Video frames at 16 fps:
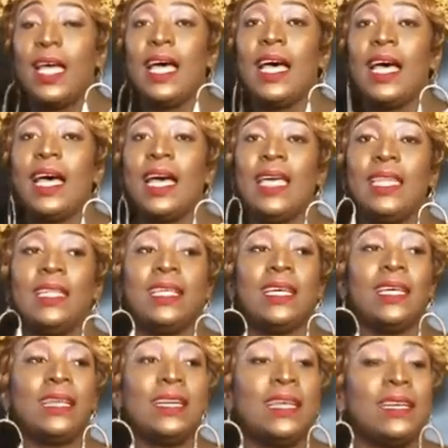
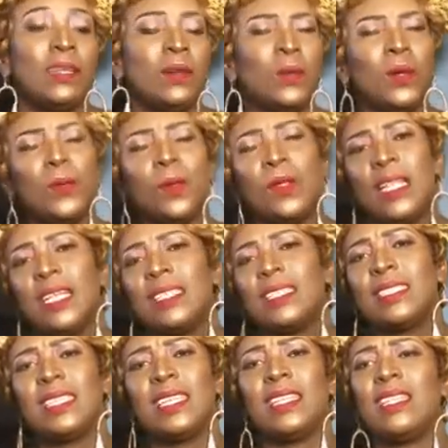And what we like to
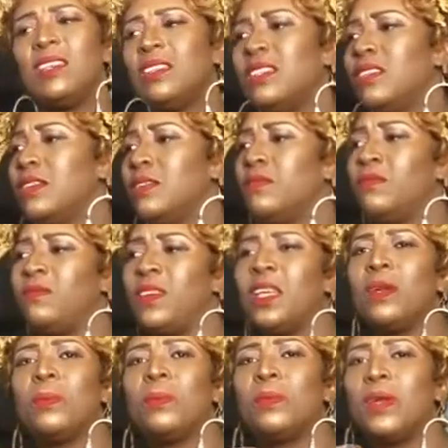say, they're
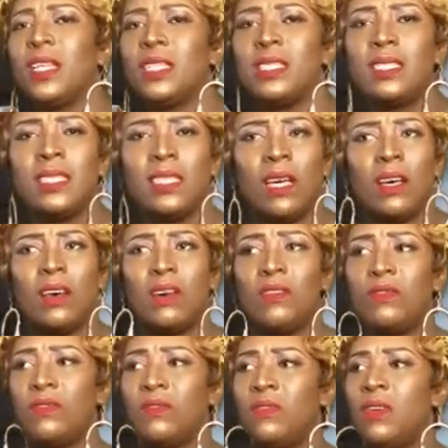fingerprints
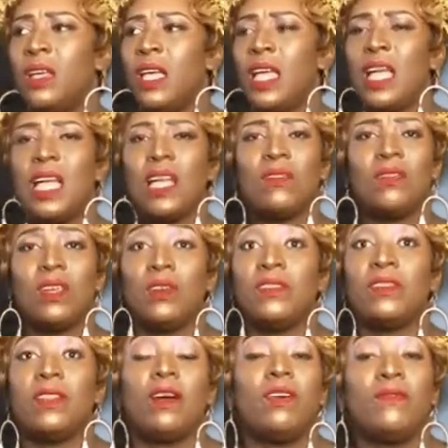of every
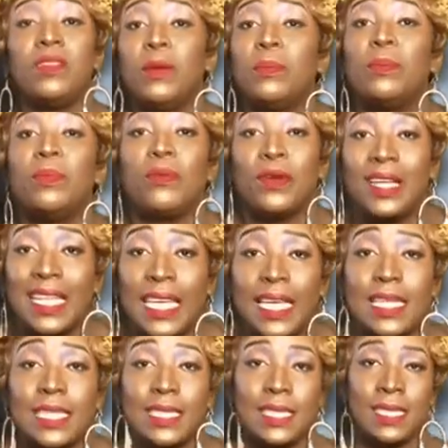of their
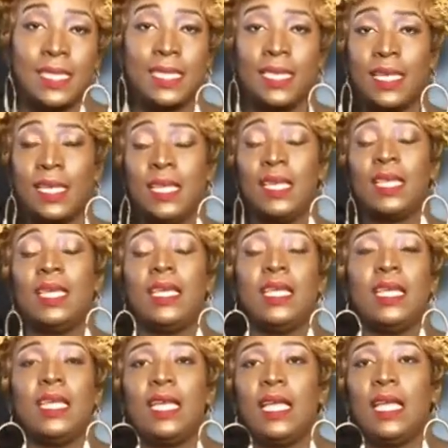brilliance
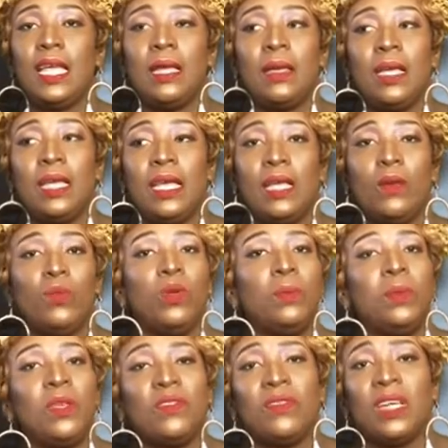will
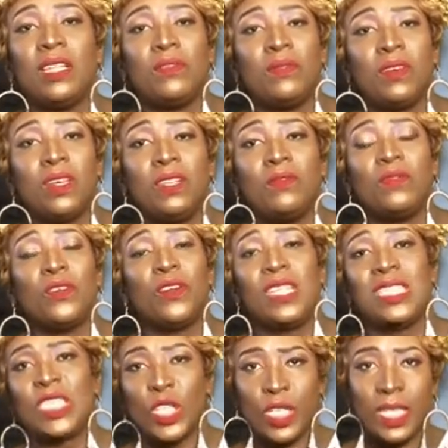be relevant for
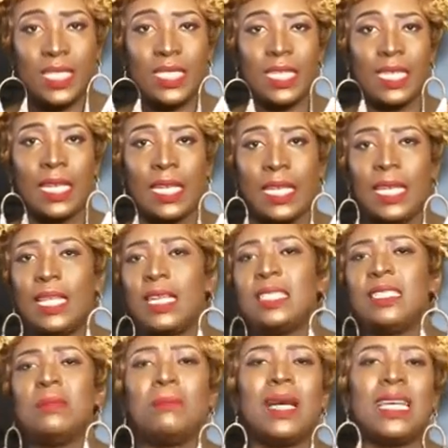eternity. It
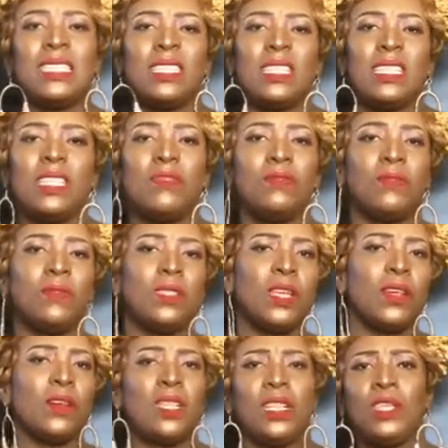doesn't matter if
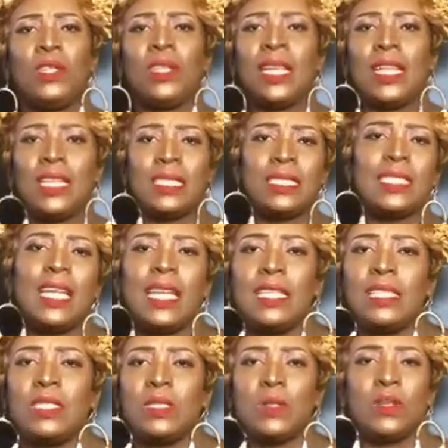they're in the United
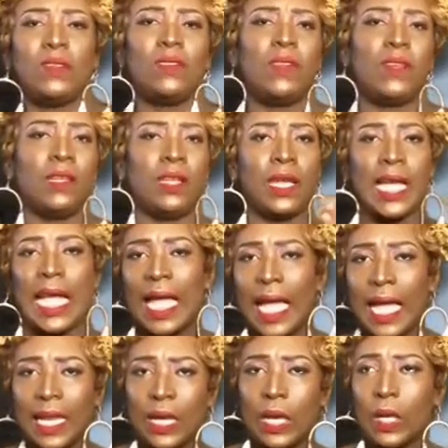States or they're in
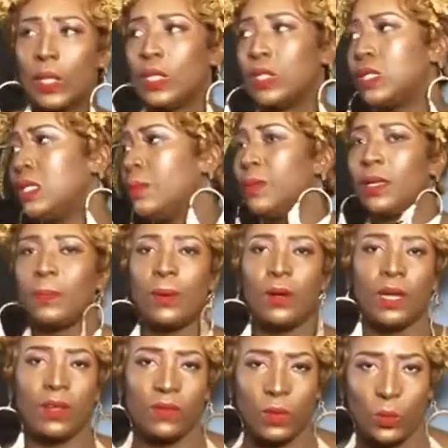Guyana or some other
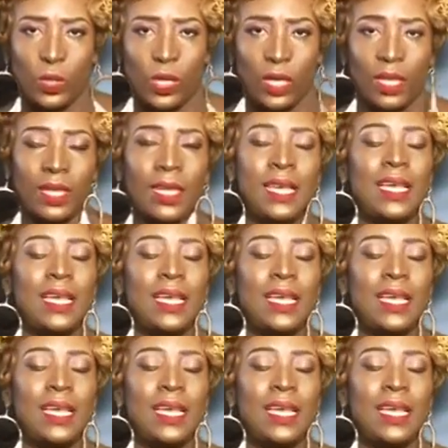part of the world.